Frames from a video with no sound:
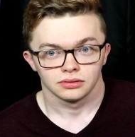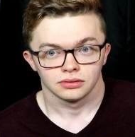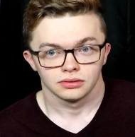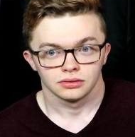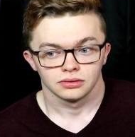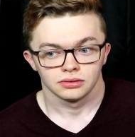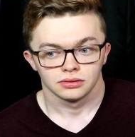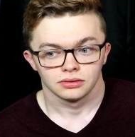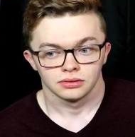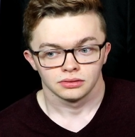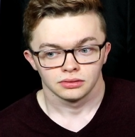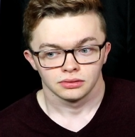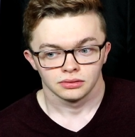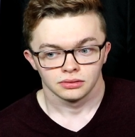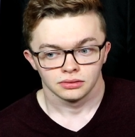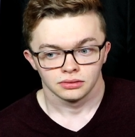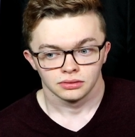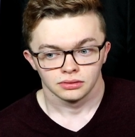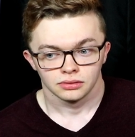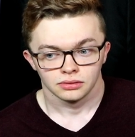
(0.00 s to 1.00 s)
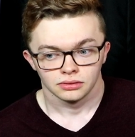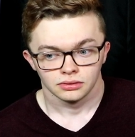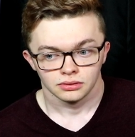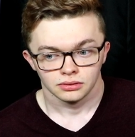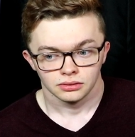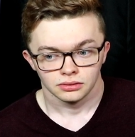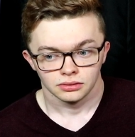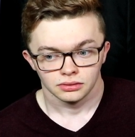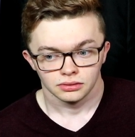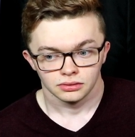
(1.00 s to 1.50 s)

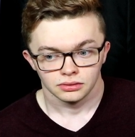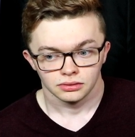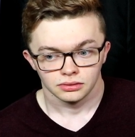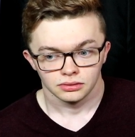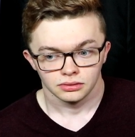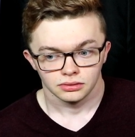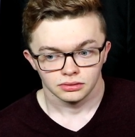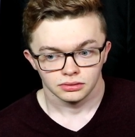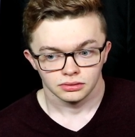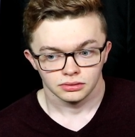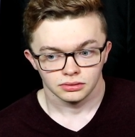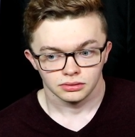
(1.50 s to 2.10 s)
No one is speaking in this clip.